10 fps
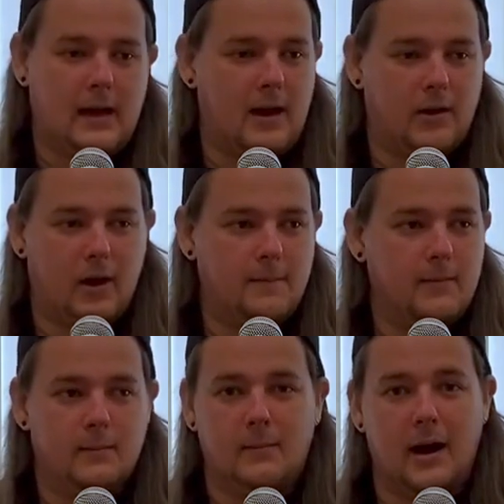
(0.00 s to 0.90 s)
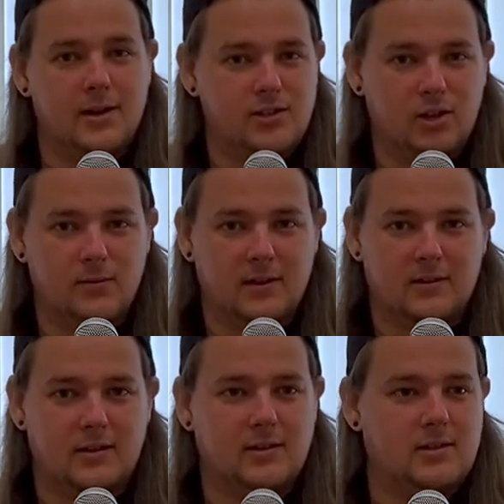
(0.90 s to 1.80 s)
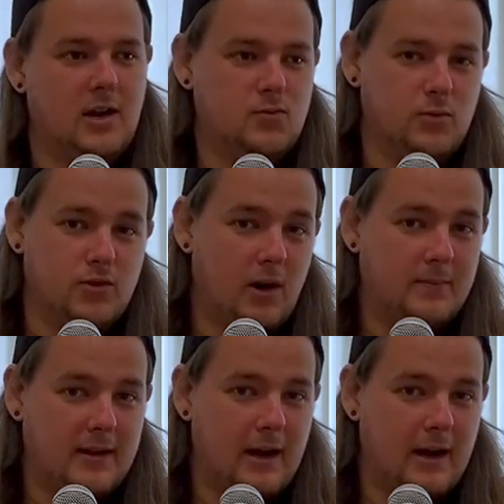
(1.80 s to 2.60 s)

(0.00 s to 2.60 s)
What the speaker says: I don't know, Minus Human. Guitars were dropped